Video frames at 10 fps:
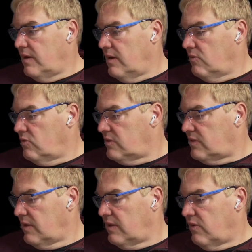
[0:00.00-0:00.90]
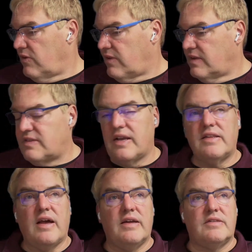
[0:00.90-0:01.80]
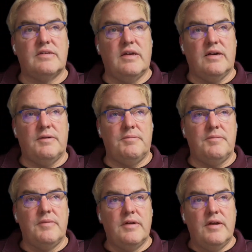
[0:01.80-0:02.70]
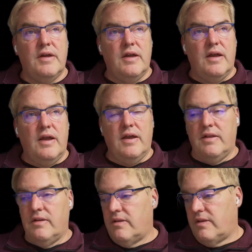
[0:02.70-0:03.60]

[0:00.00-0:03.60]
or things like that, and